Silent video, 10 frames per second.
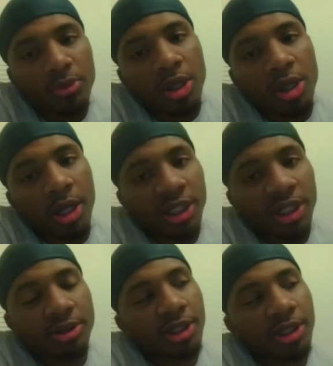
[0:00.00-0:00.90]
and
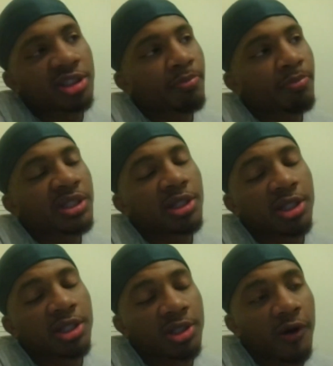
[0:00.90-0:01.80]
that's
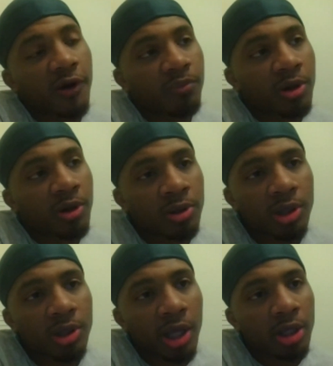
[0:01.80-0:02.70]
mentally tough, bro.
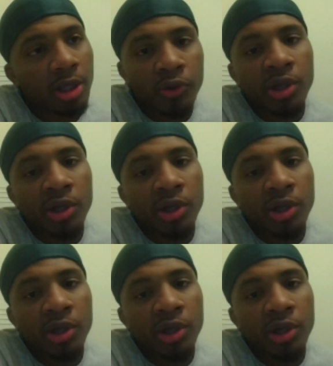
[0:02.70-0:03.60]
Like you need your
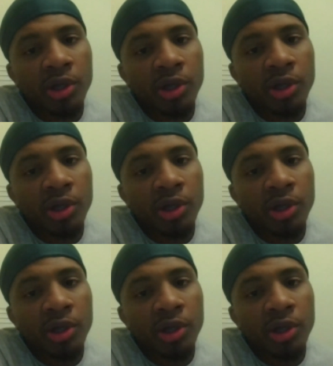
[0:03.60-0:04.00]
family.